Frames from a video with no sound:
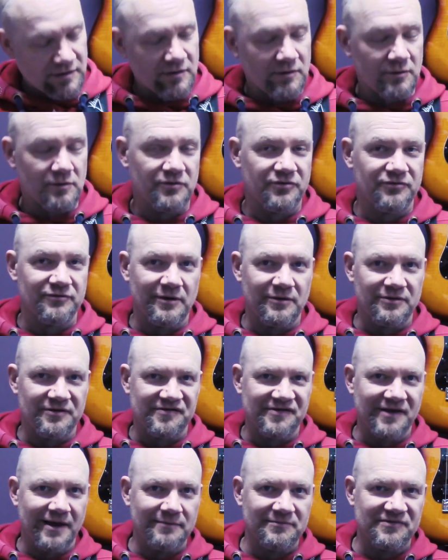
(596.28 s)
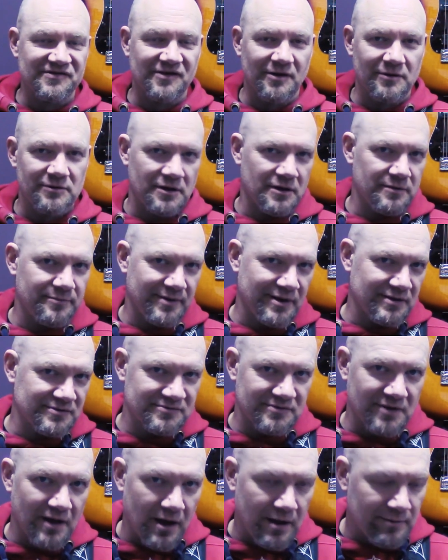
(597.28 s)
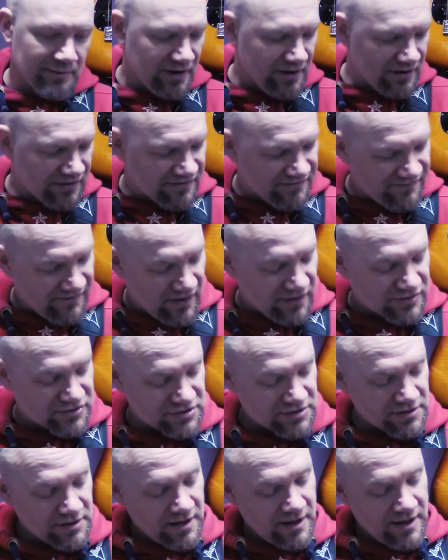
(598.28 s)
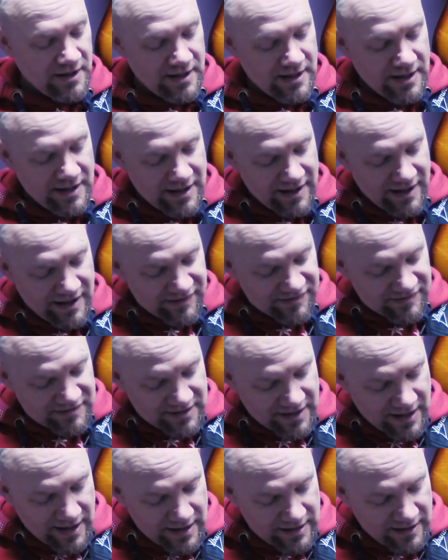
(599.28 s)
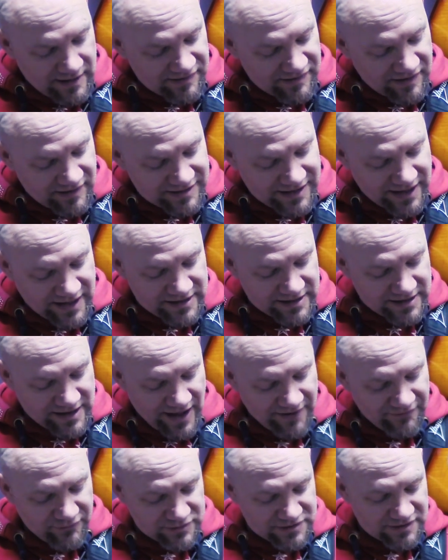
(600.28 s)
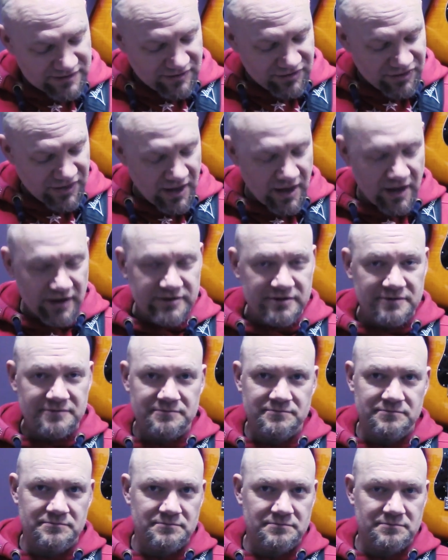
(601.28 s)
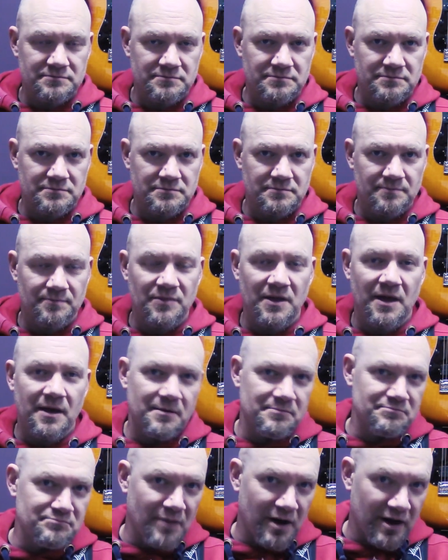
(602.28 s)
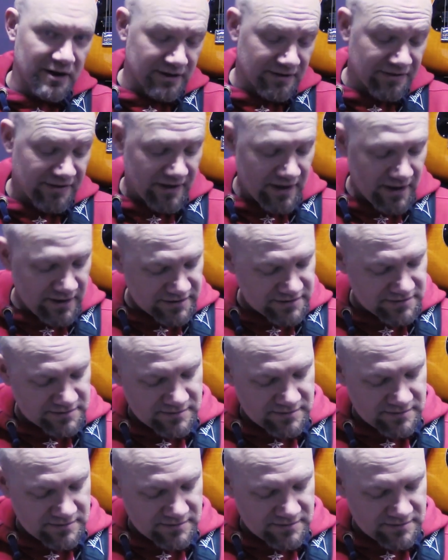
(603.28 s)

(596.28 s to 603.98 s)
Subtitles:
or throughout the same solo but a harmonised version, is a D and an F, which is a third, minor third,